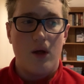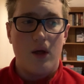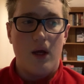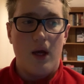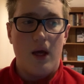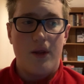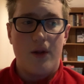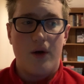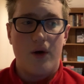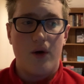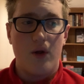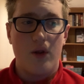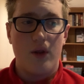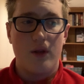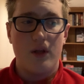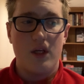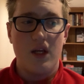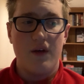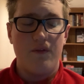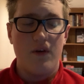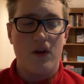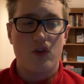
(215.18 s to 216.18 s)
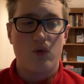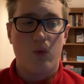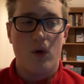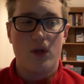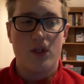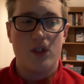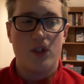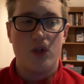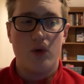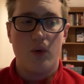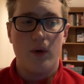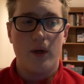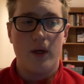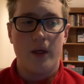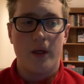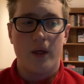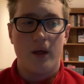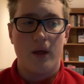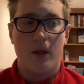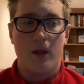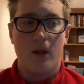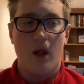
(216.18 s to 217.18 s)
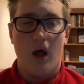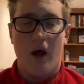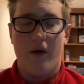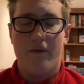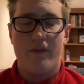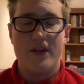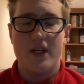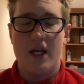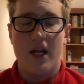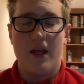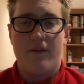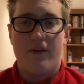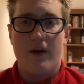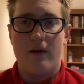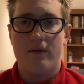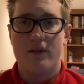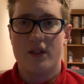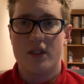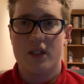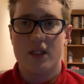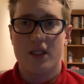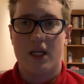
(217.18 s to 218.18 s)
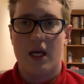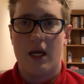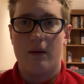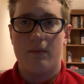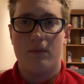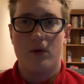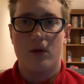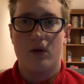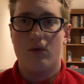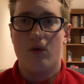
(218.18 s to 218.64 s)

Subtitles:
And the defense wasn't doing the offense any favors in this game.